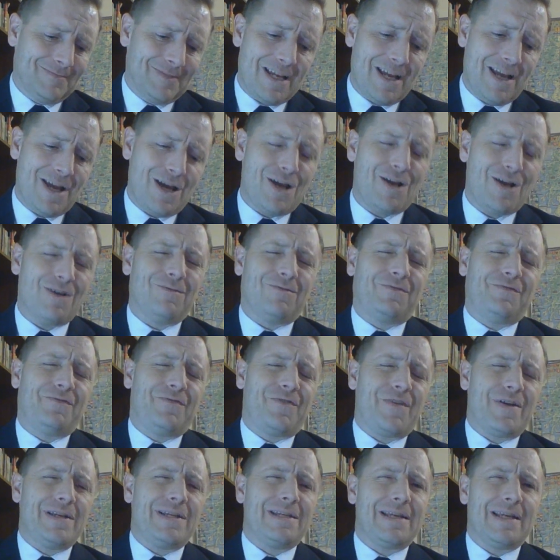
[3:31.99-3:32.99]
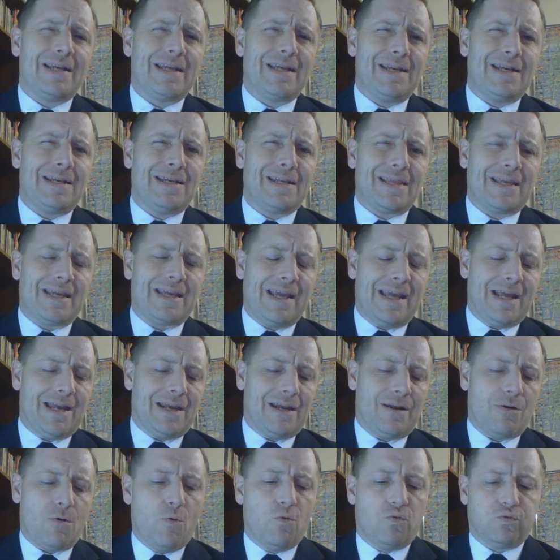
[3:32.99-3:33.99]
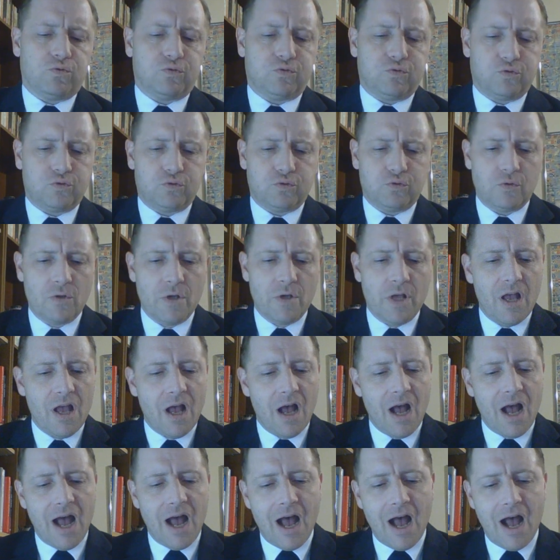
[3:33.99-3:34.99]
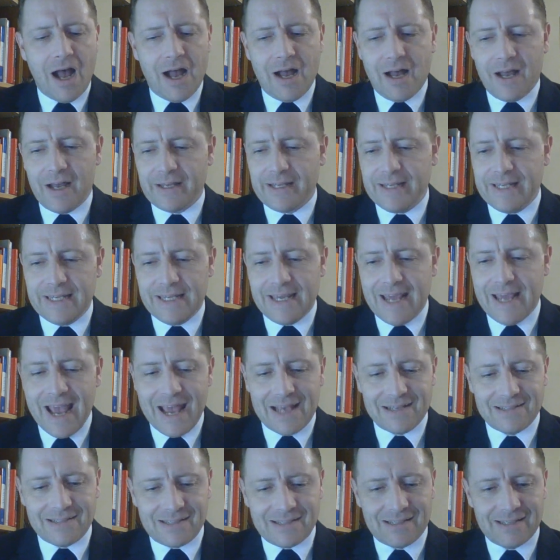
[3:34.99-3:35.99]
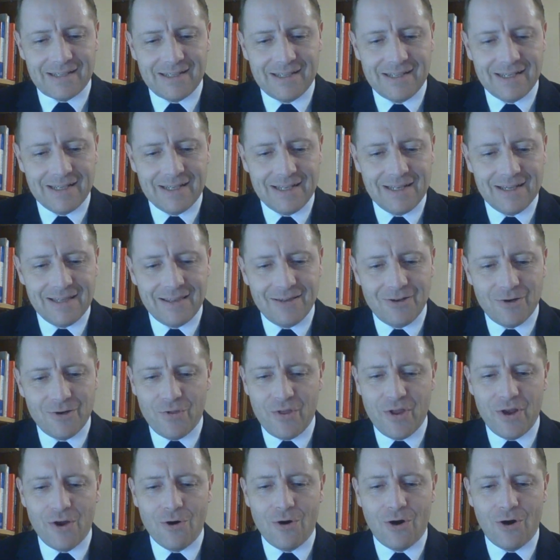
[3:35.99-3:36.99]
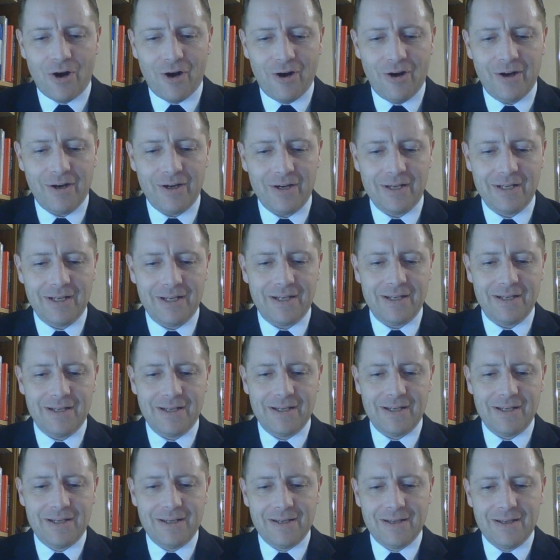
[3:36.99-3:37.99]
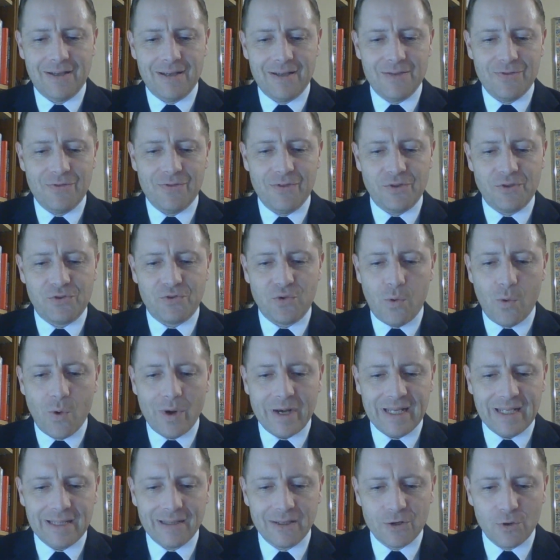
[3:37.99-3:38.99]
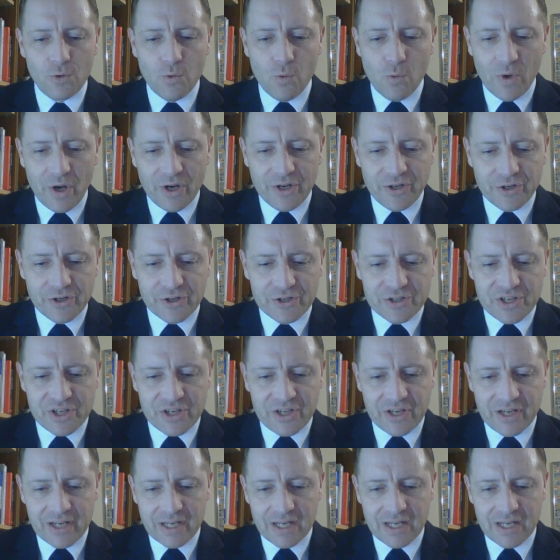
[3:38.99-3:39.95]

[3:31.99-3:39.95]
Ah, fighting to get into the can. Oof. Ah, yes. There they are. The 20 little wonders.